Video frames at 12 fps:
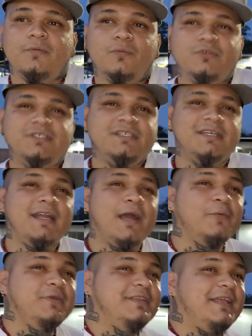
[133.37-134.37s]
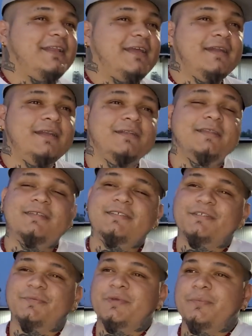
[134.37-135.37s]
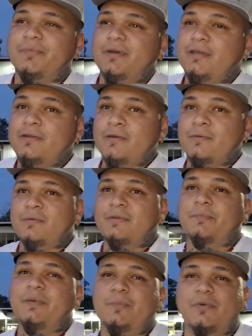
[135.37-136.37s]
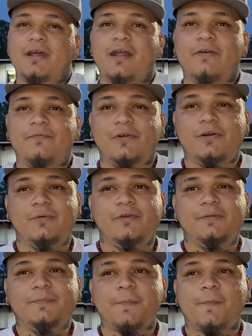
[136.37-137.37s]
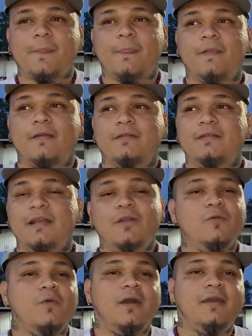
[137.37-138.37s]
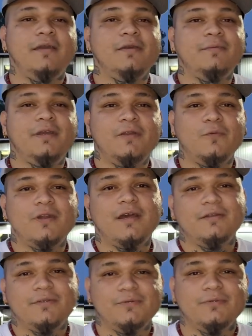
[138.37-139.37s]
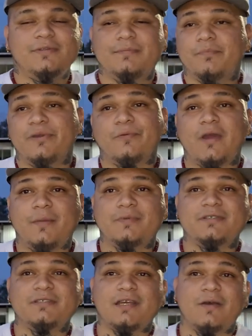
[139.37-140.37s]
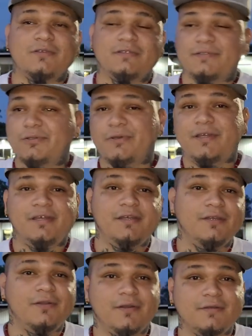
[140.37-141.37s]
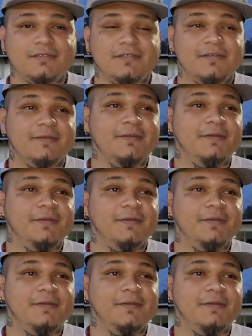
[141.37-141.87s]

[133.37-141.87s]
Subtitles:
Well, shit, not really that they need to listen to me, but you know, the people that I fuck with, they know who I am, they know what I do. Been rapping since I was a little kid, you know what I'm saying?